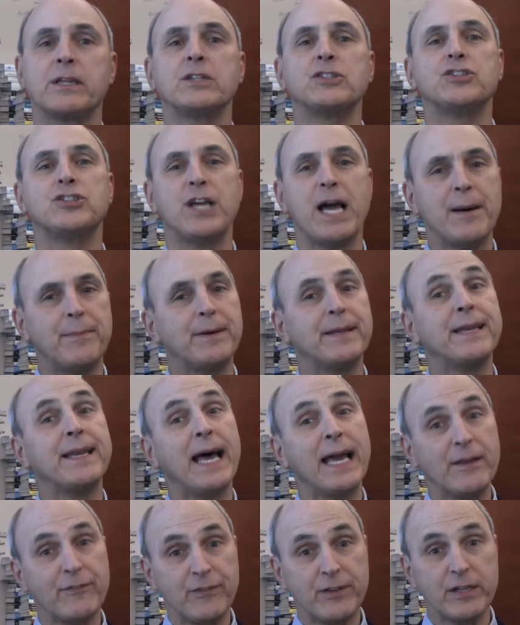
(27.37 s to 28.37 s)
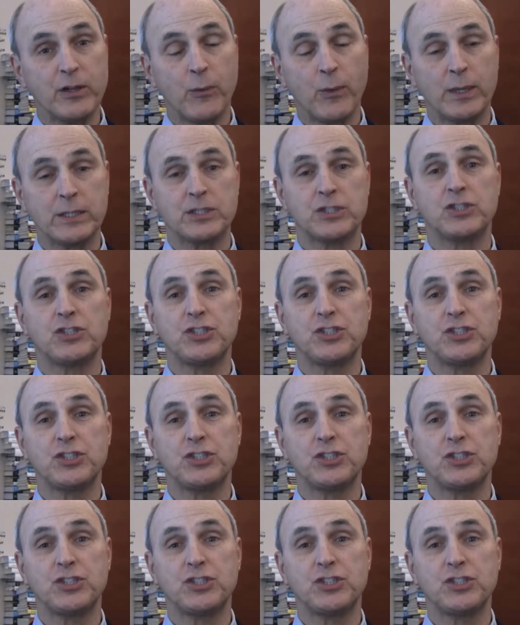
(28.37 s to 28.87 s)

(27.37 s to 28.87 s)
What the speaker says: to jab a knife into one's